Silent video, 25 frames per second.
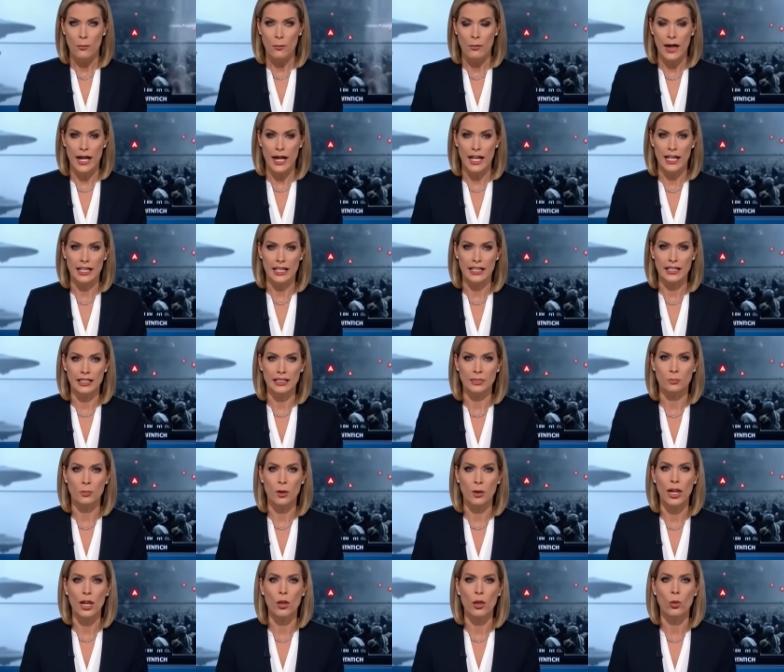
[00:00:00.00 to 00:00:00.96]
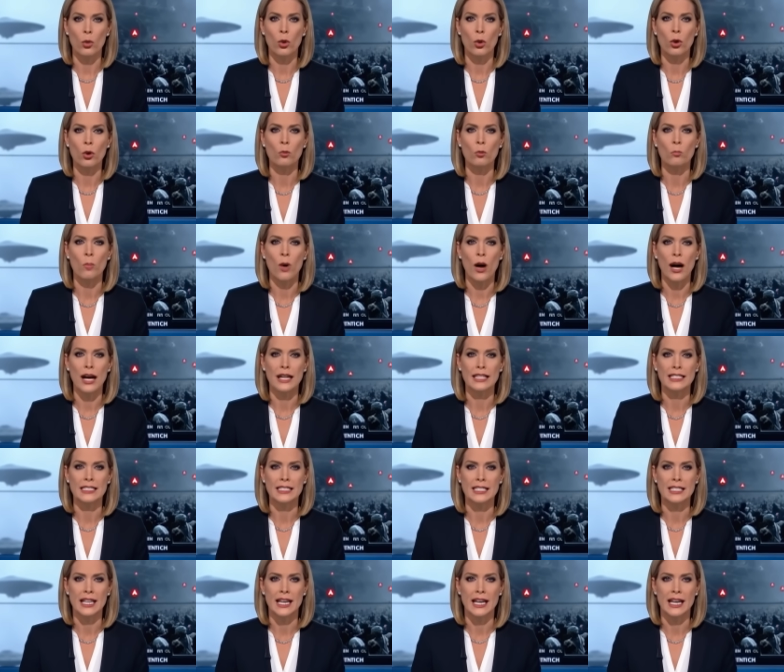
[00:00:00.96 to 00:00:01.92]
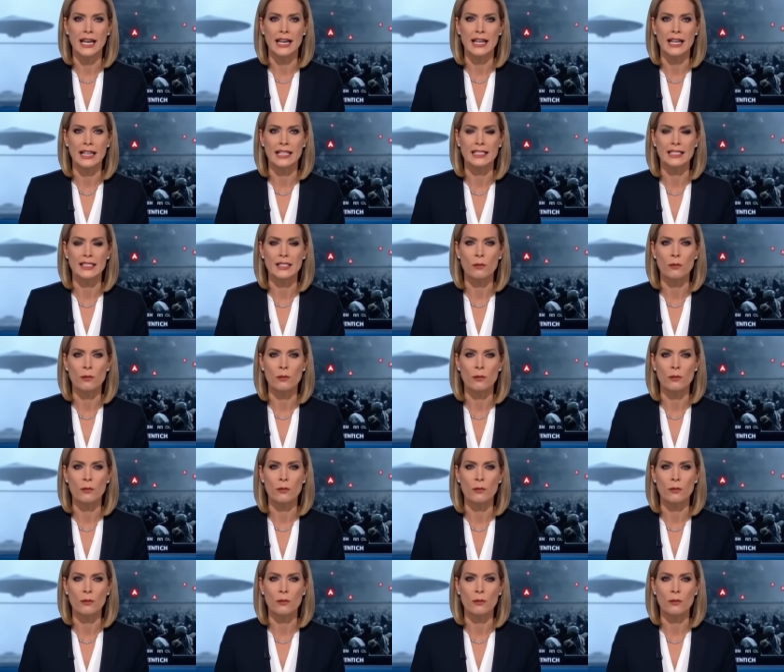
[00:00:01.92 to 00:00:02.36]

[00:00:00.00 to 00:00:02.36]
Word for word: Panic is spreading worldwide tonight as